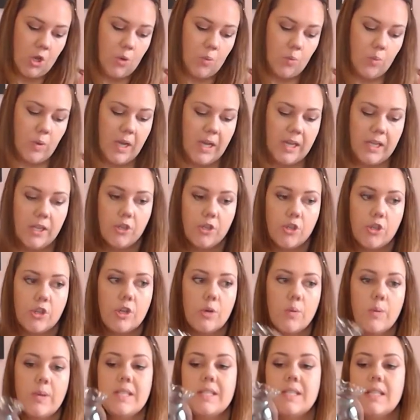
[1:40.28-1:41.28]
One, you're
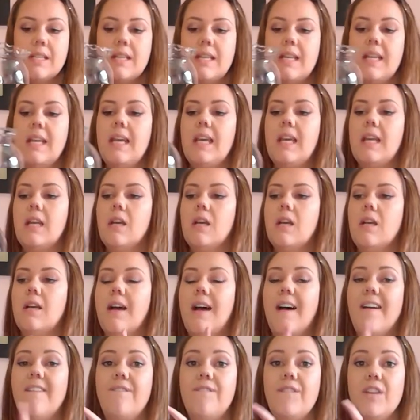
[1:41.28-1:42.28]
going to need
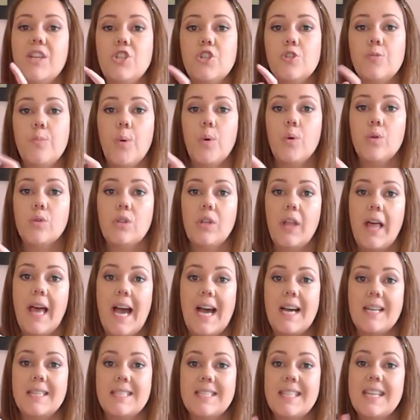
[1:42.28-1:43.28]
a fishbowl
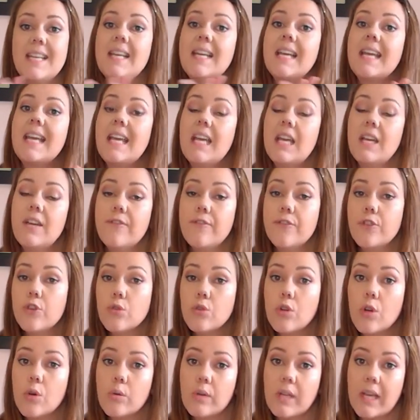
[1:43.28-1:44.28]
glass. If you
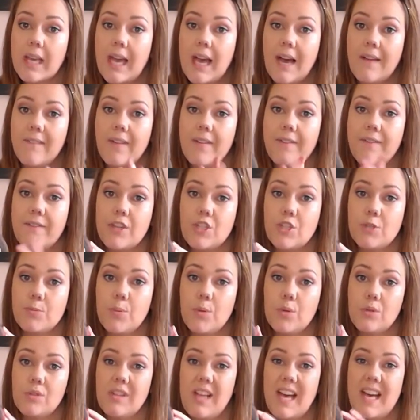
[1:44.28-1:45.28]
don't have a
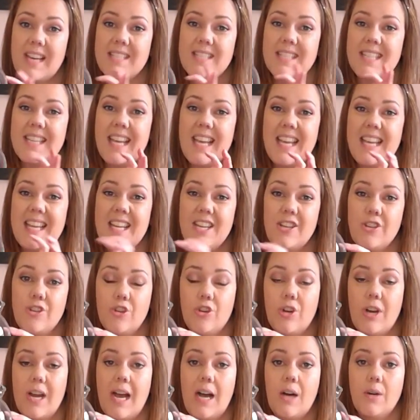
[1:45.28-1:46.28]
fishbowl glass in
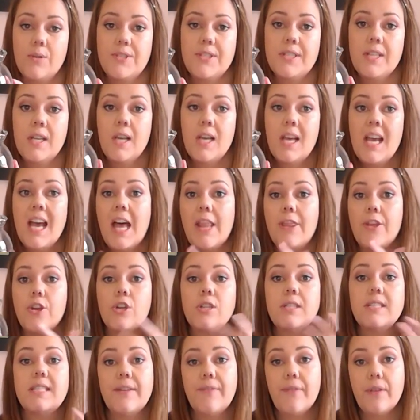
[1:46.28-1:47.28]
your house, there are
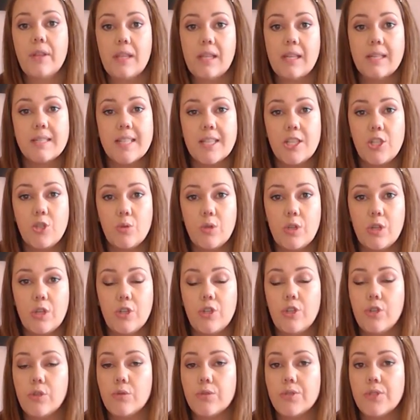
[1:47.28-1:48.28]
different things that you can
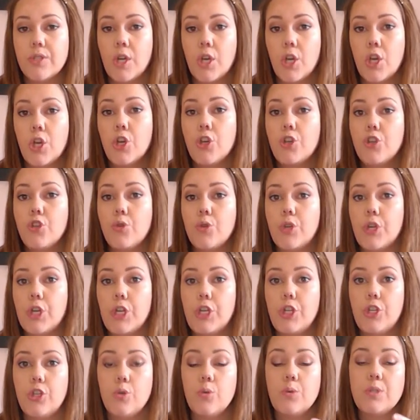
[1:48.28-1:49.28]
use. You could
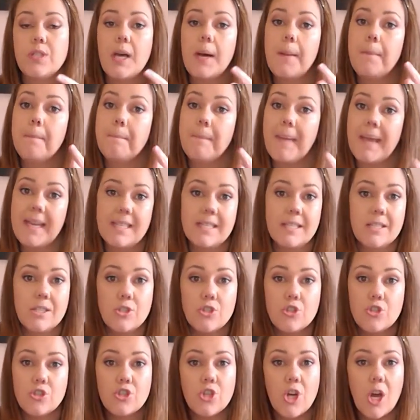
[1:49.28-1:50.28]
use a
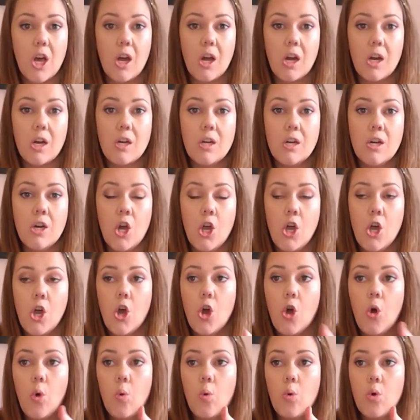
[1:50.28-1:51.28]
mason jar,
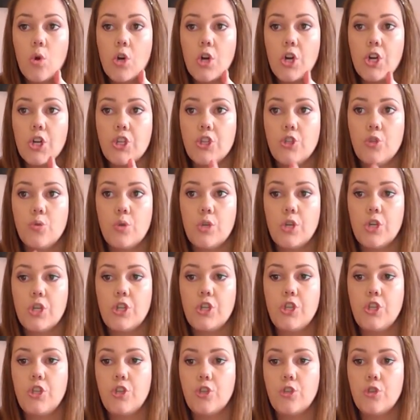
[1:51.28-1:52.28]
or you could
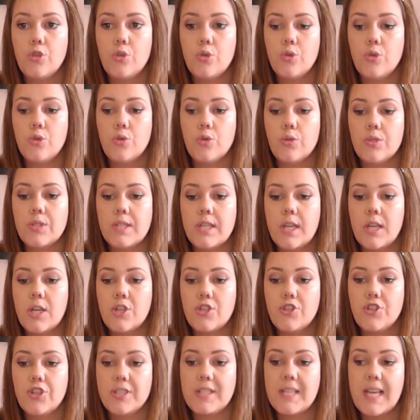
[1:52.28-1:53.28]
use
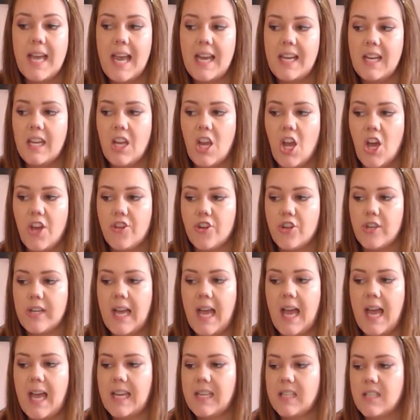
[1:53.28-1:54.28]
just any other
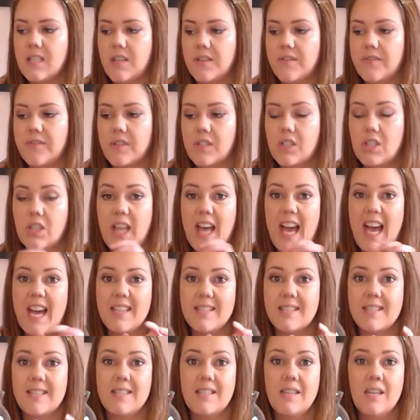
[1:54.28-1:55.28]
kind of
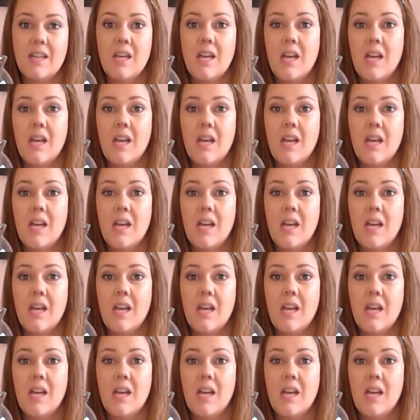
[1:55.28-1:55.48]
glass